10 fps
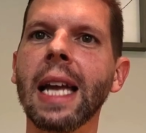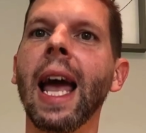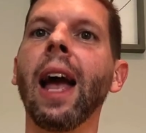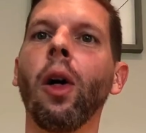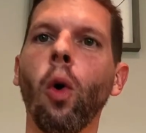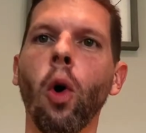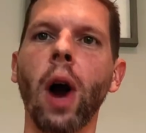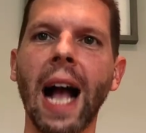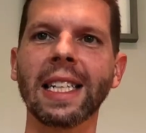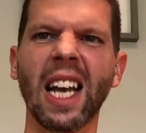inhale
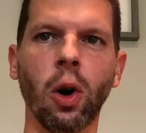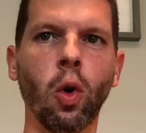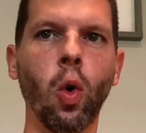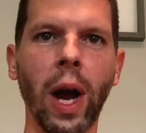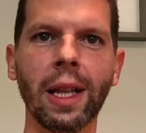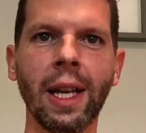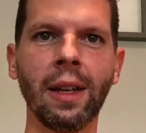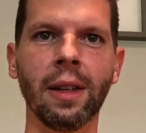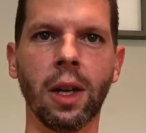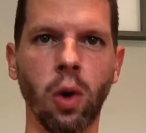or exhale
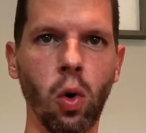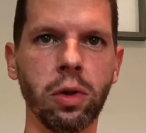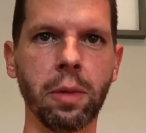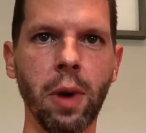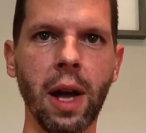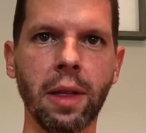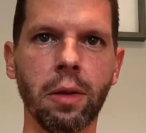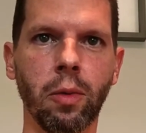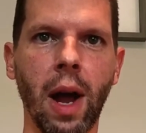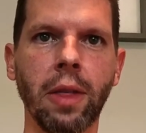quickly and hold their
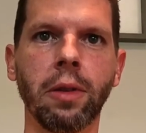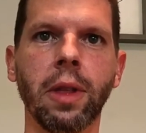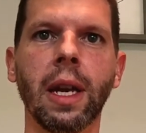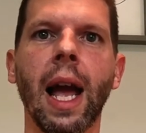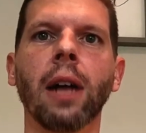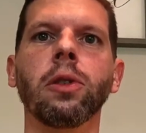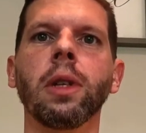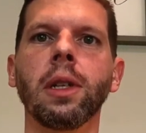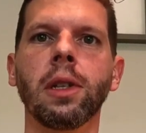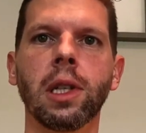breath rather than
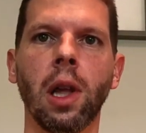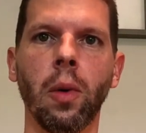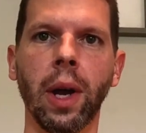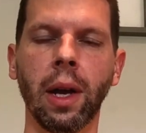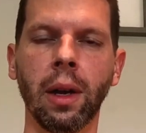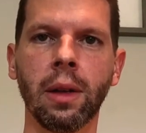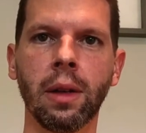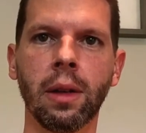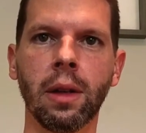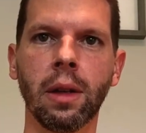actually slowing
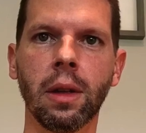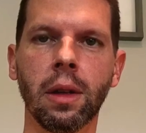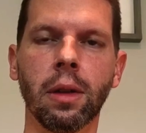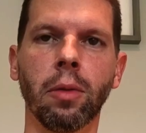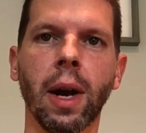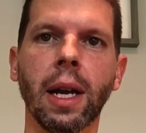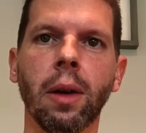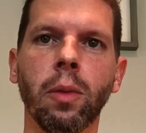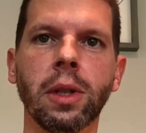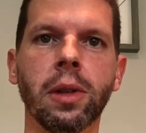the rate
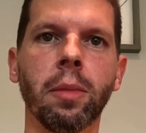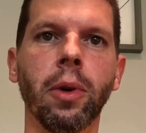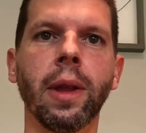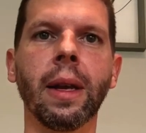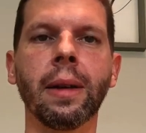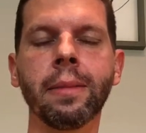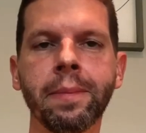at which they're breathing.